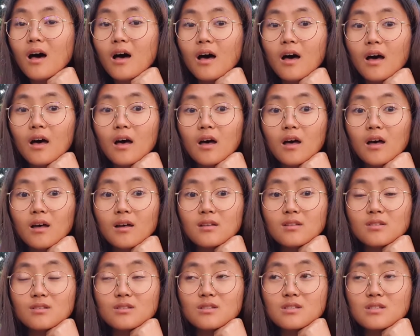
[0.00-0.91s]

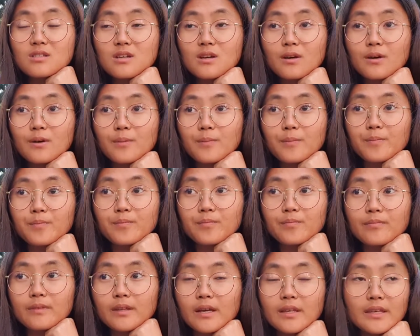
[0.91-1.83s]
and
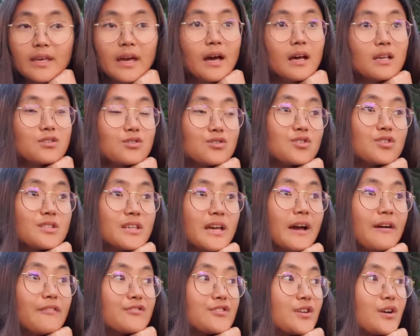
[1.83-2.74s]
so the day
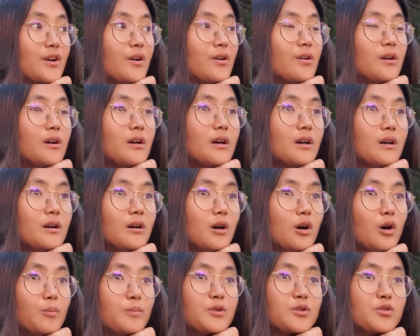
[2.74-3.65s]
after,
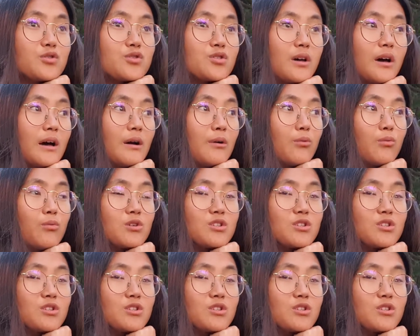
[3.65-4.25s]
because I